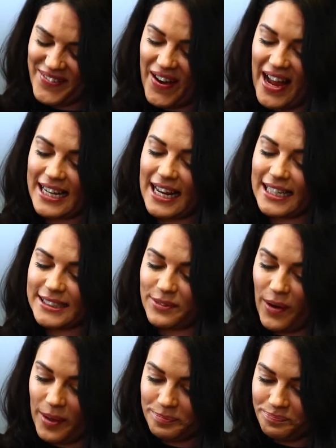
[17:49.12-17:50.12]
Right, next
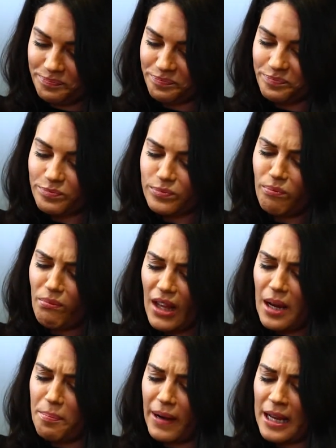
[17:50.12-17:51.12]
one.
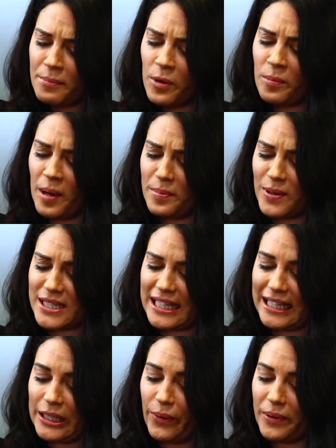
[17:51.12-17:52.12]
I blame it on my
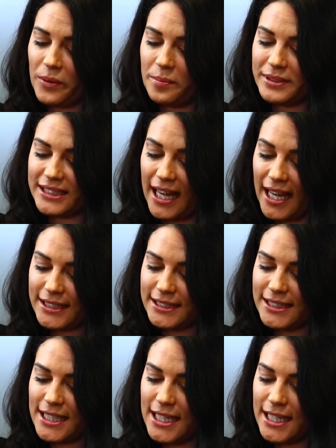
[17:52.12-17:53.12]
body, got you
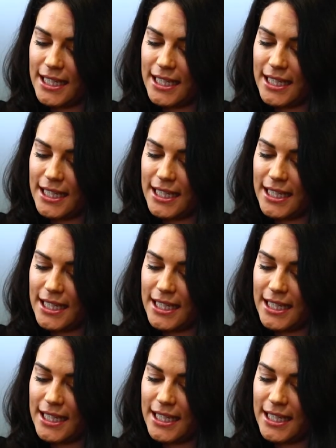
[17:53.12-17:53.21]
obsessed.